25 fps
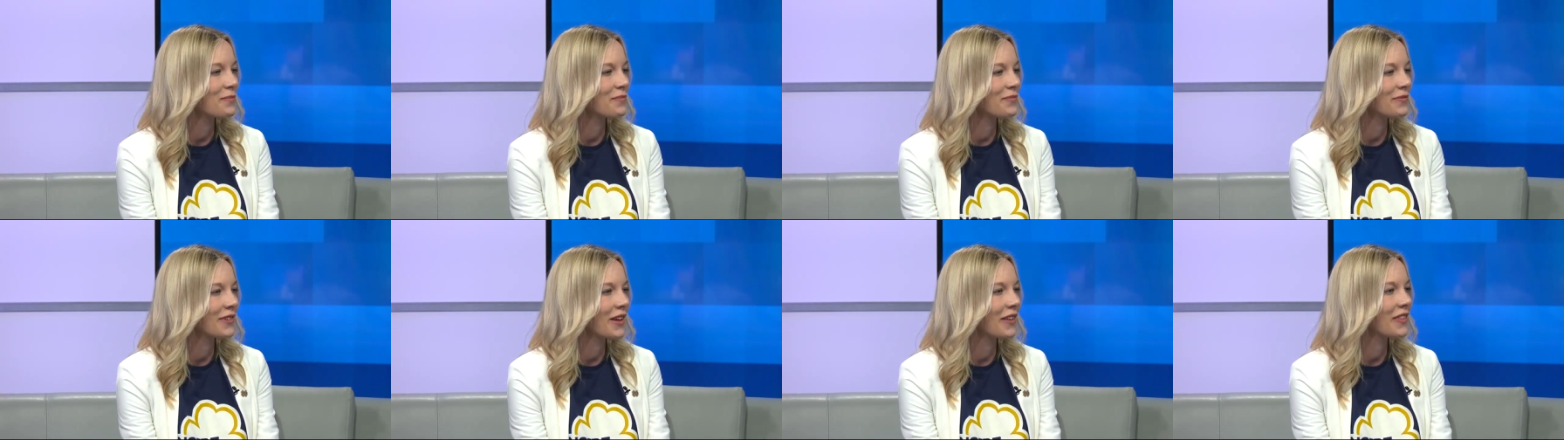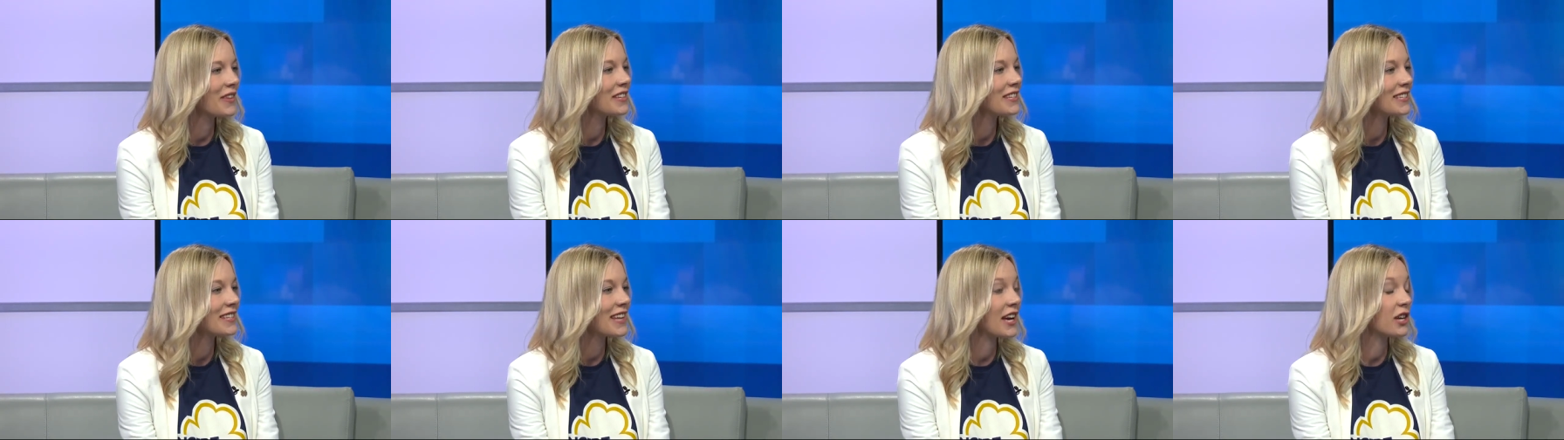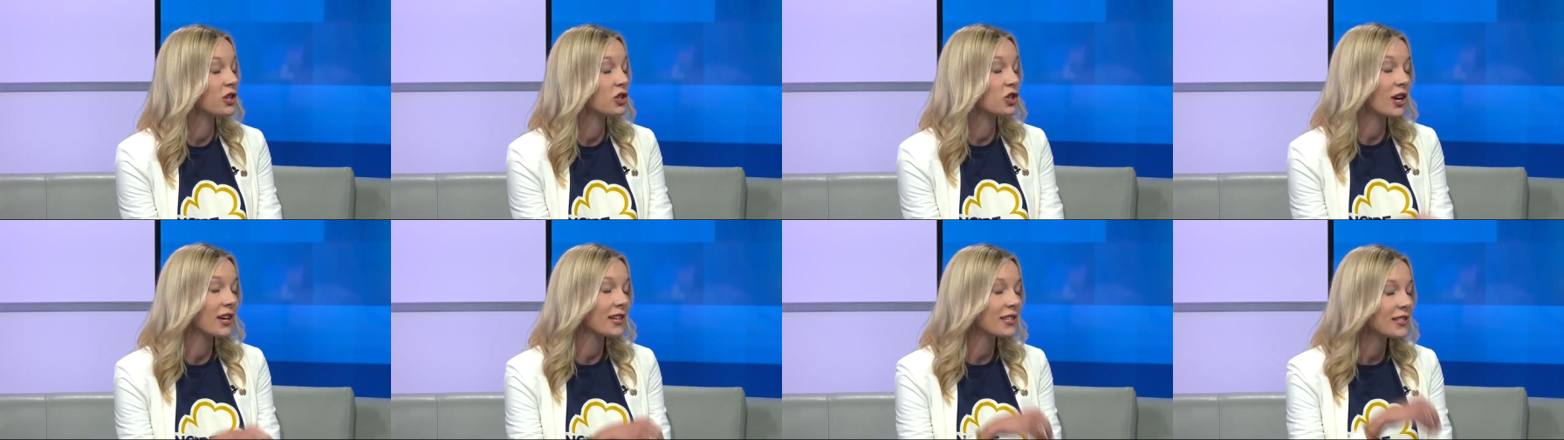um, on this day,
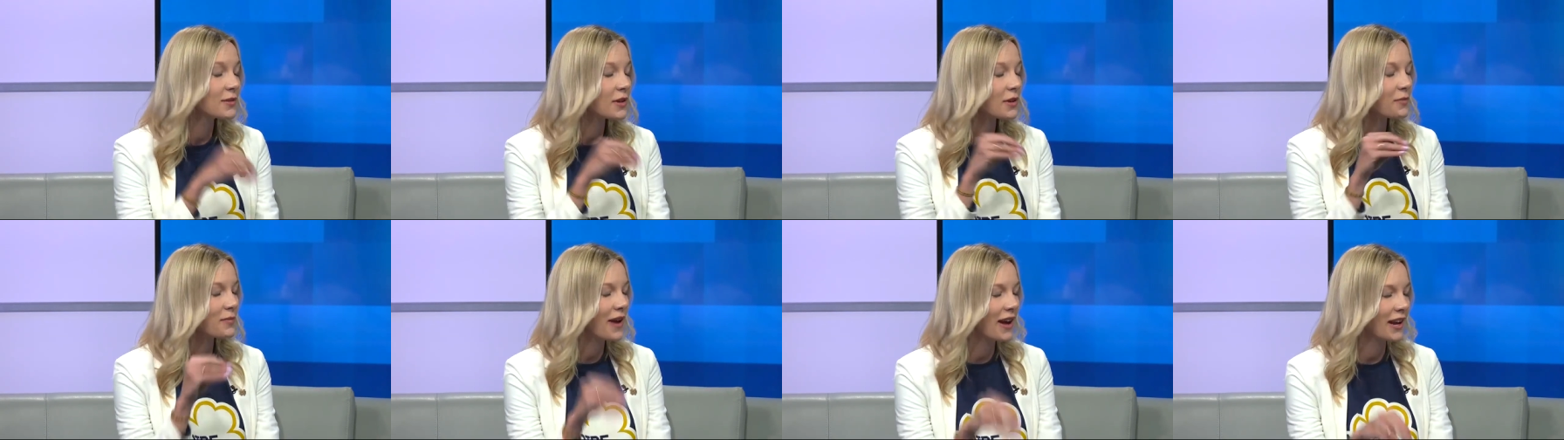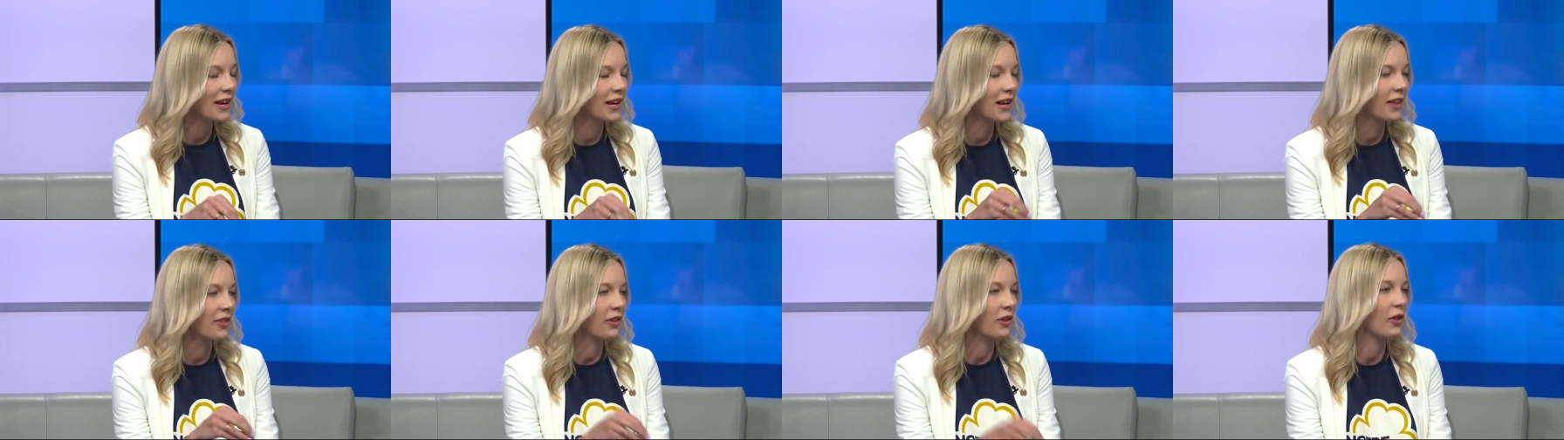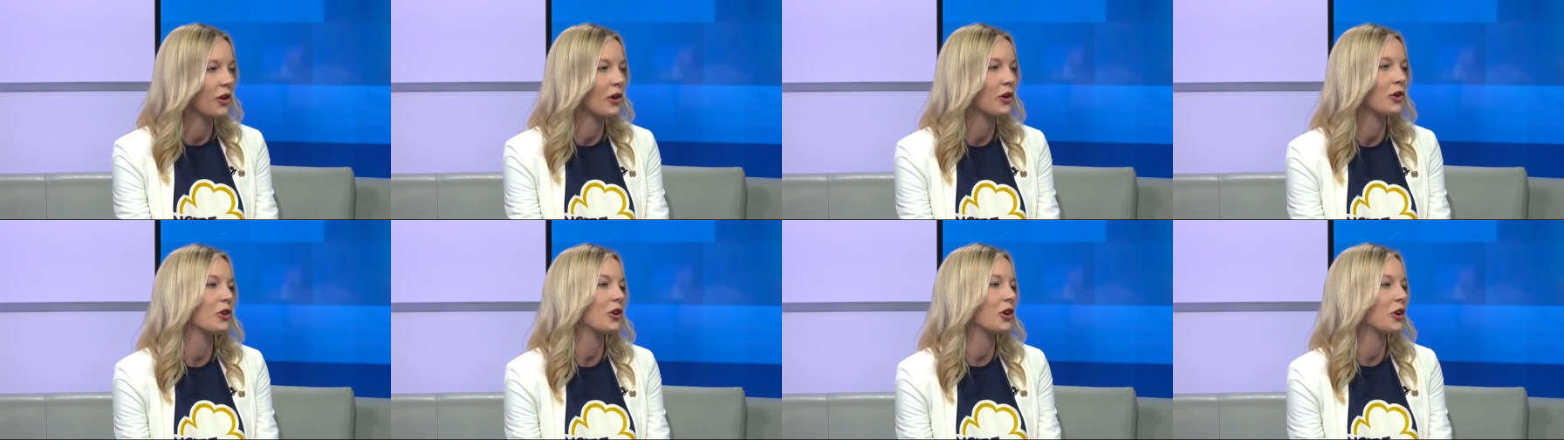just embedded in the
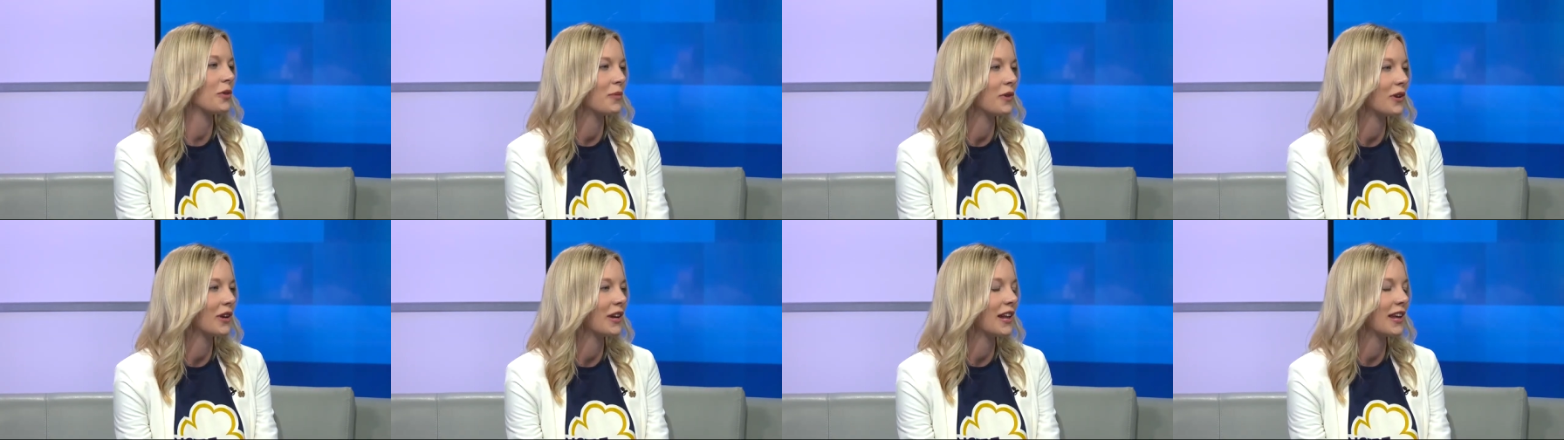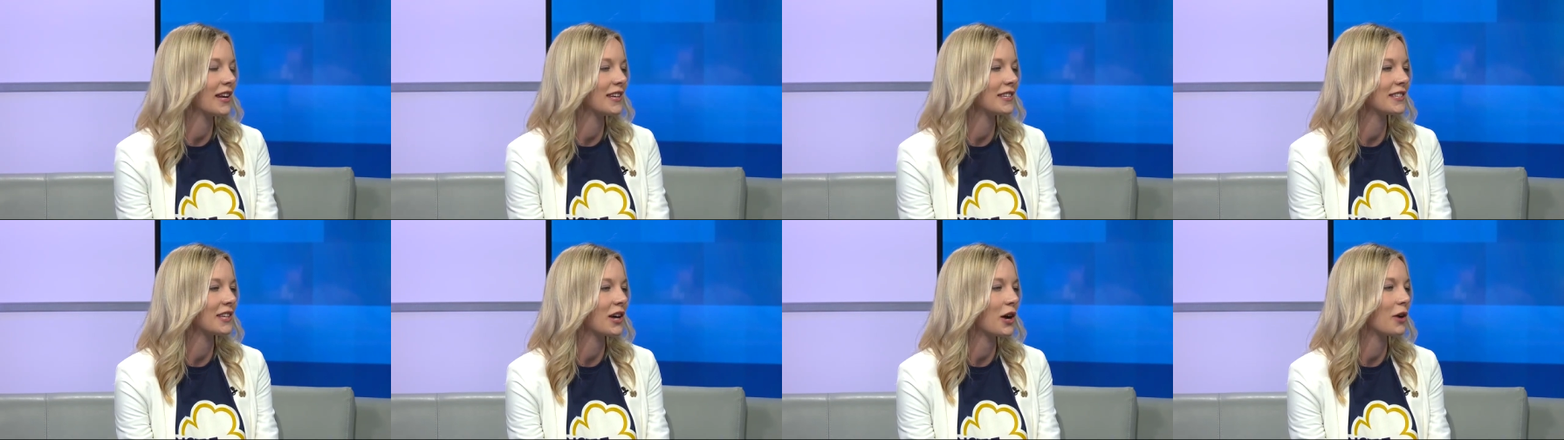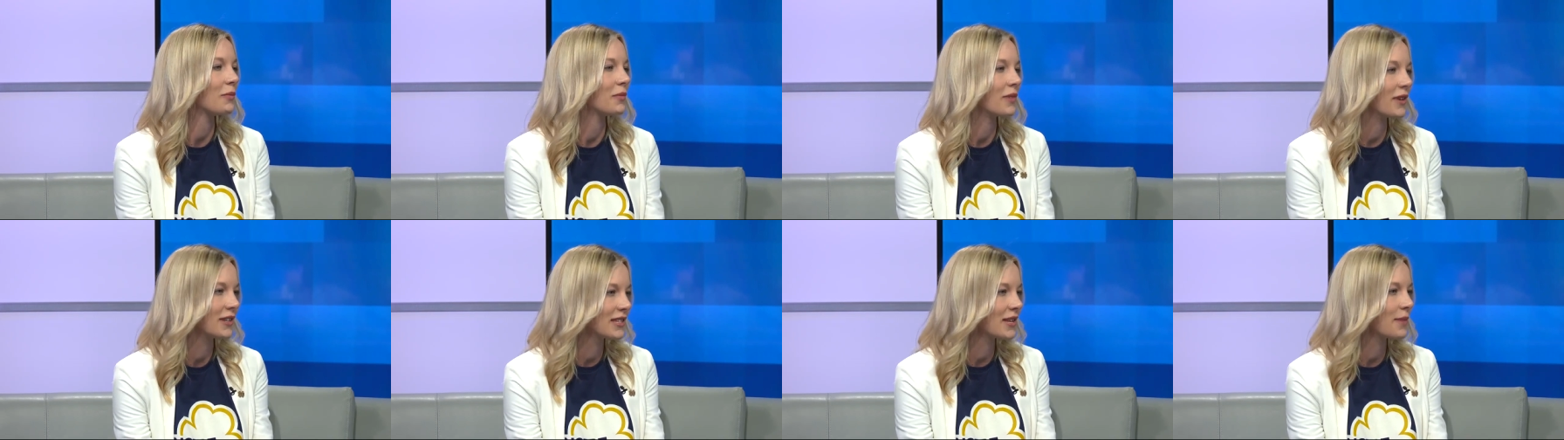local community.
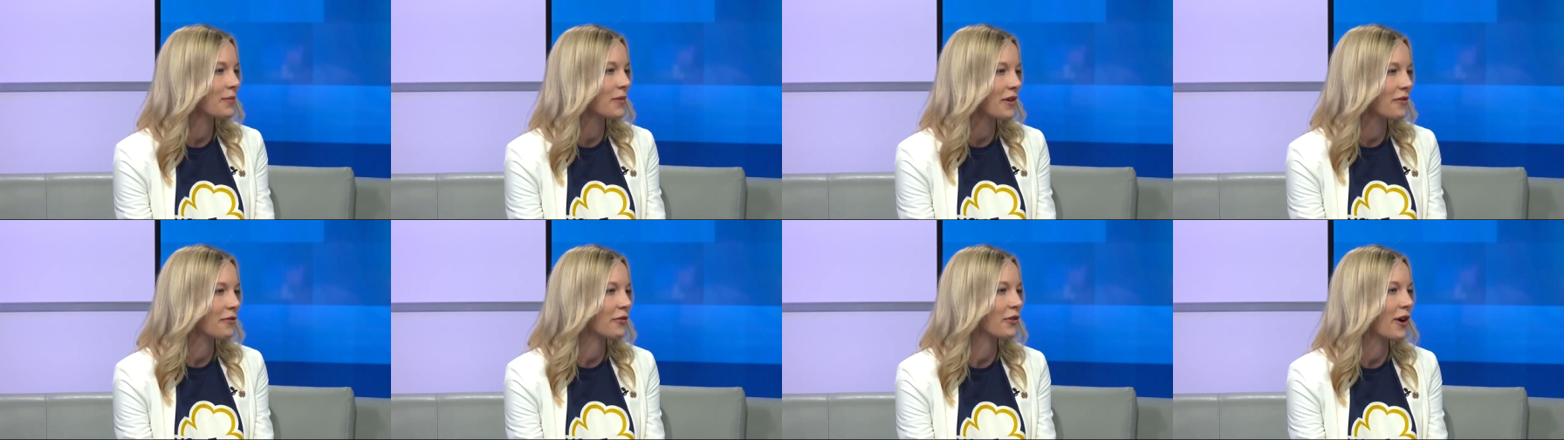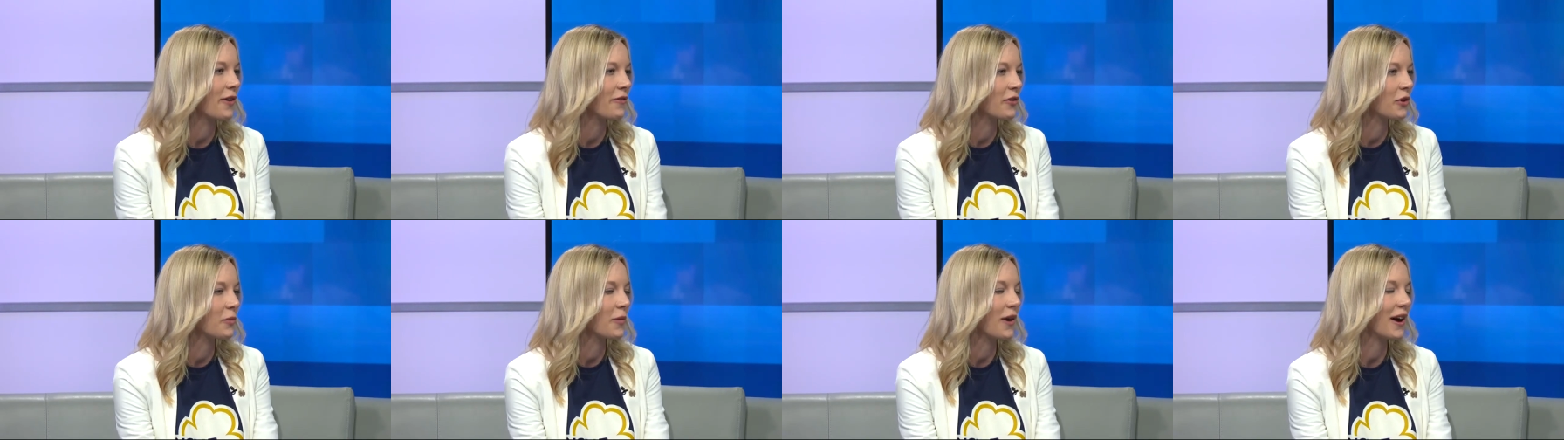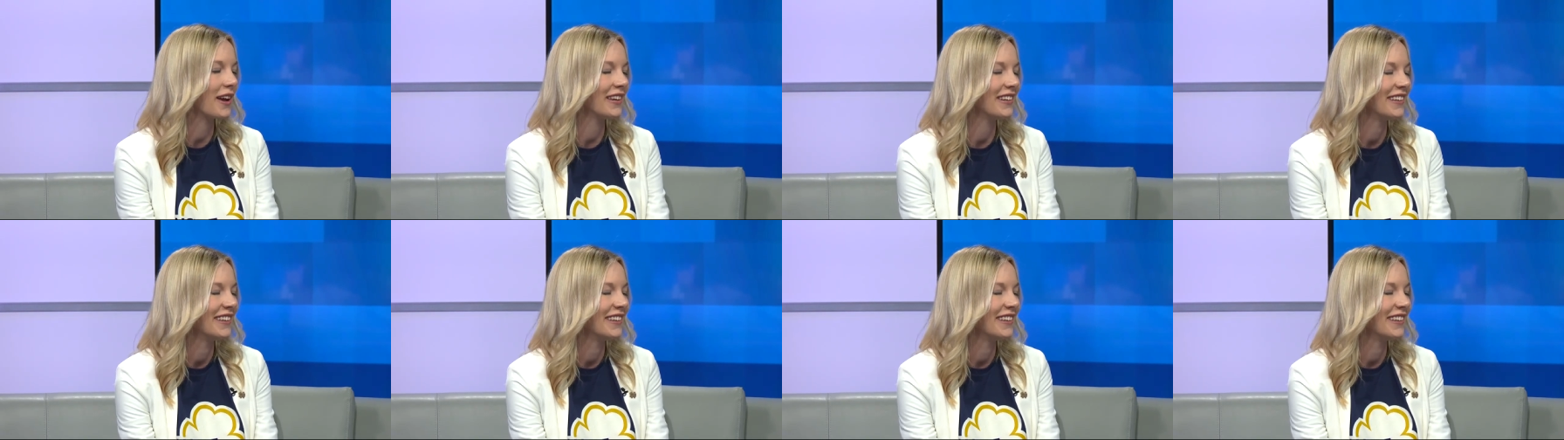So it's something for everyone.